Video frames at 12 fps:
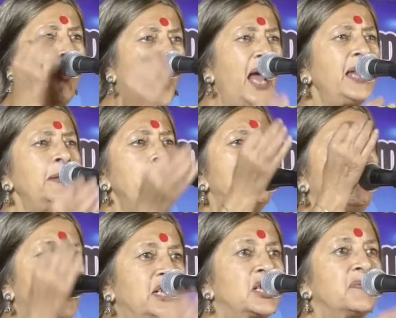
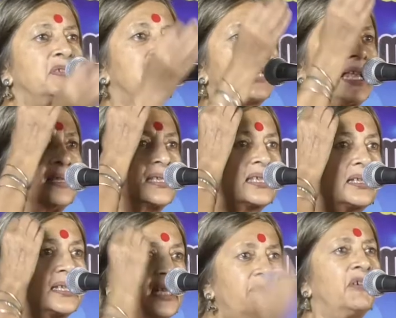one bit of
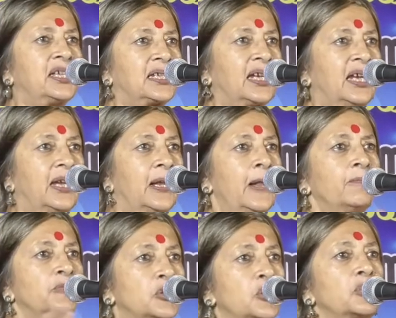sensitivity
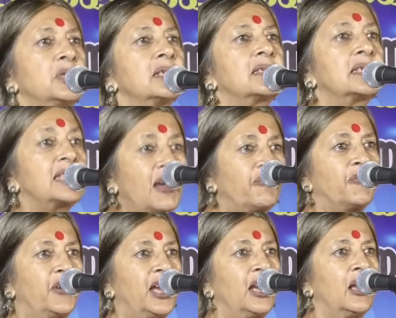to the
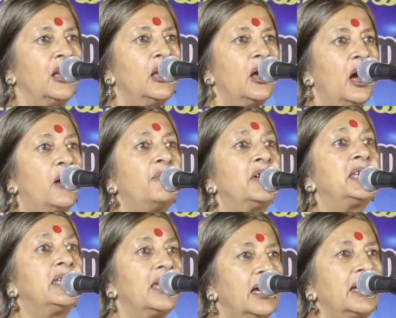suffering of a
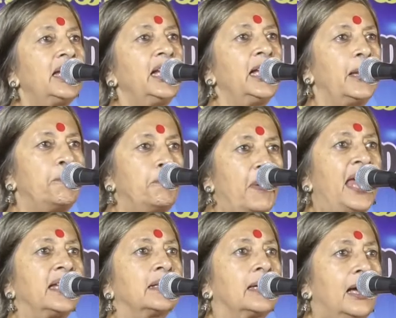hearing
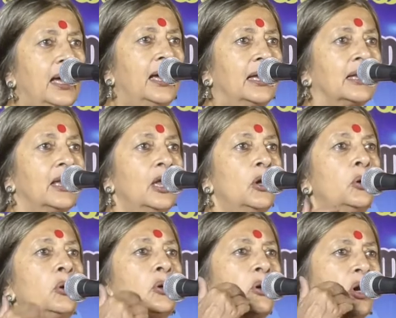impaired girl
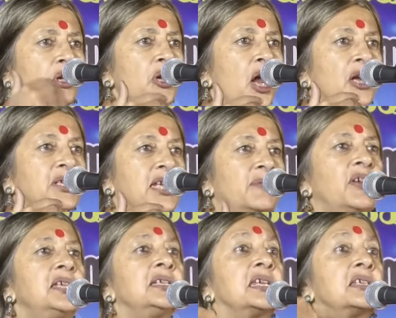who could not
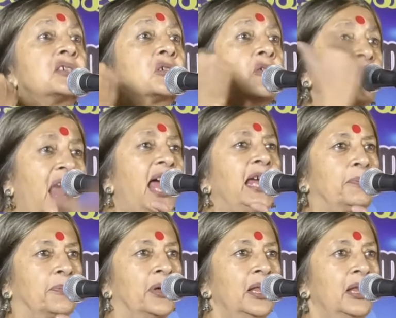even
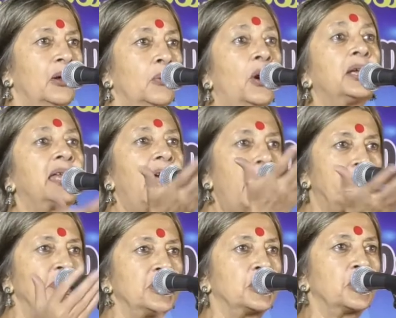describe what
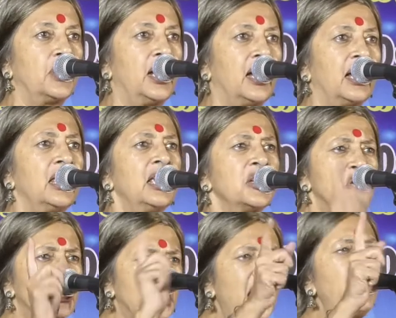happened to her.
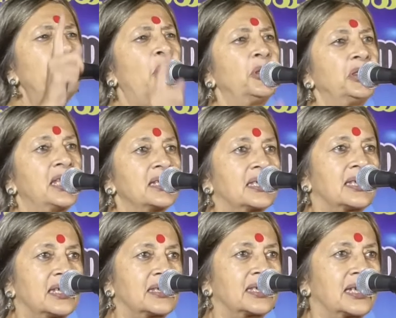Shame on this
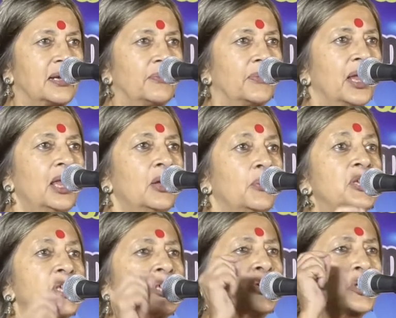system,
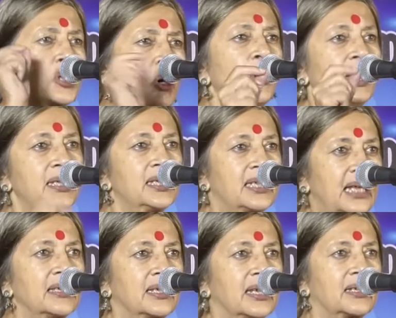which is so
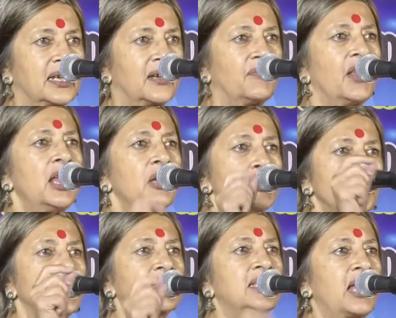insensitive to
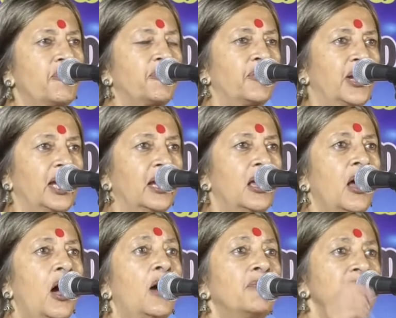the suffering
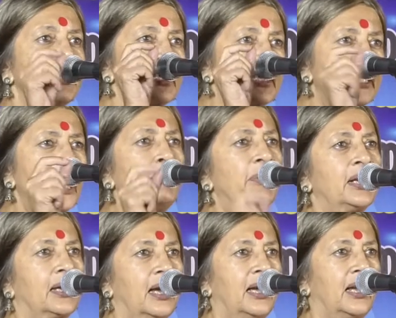of a
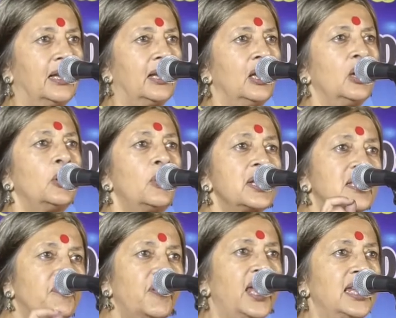disabled girl who
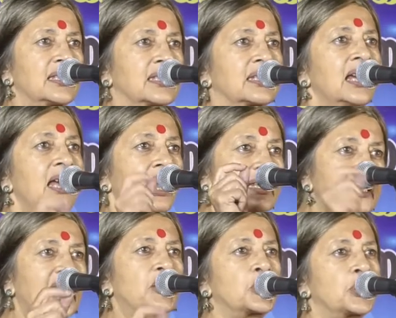has faced a
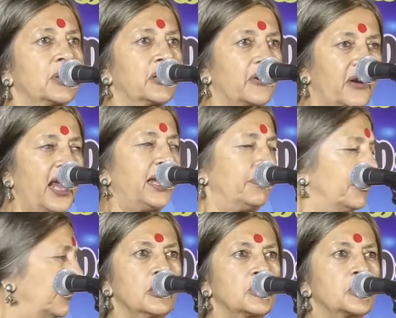sexual
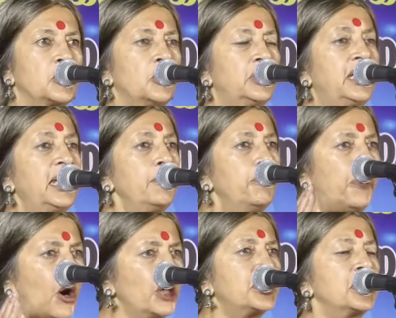crime. So the
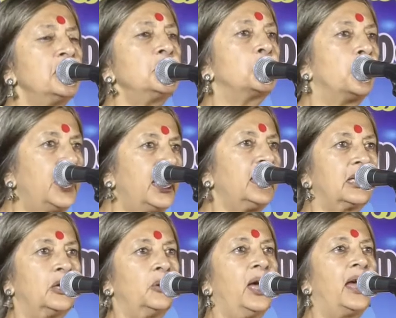important
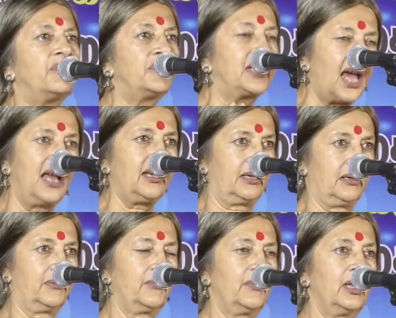work you have done
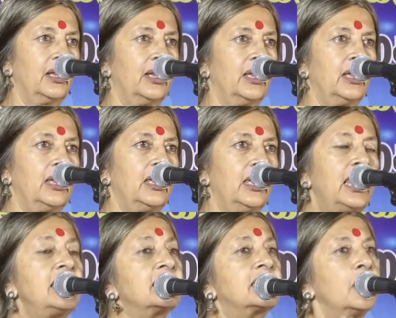
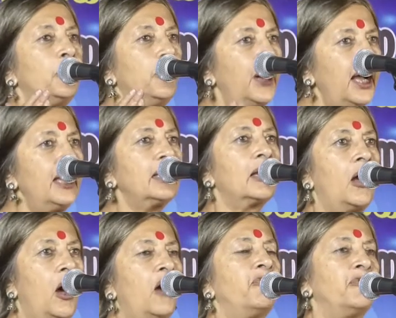is the
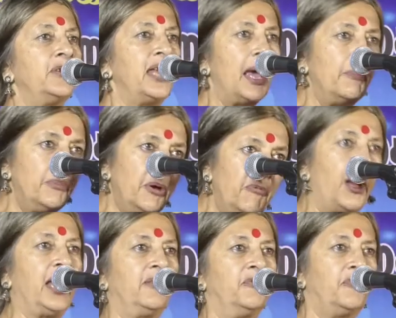work of, number
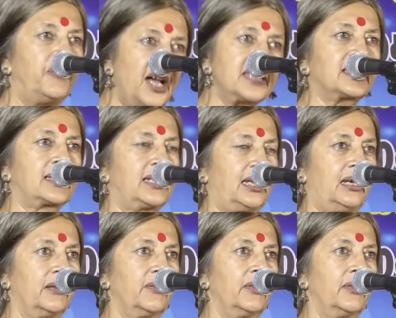one, firstly,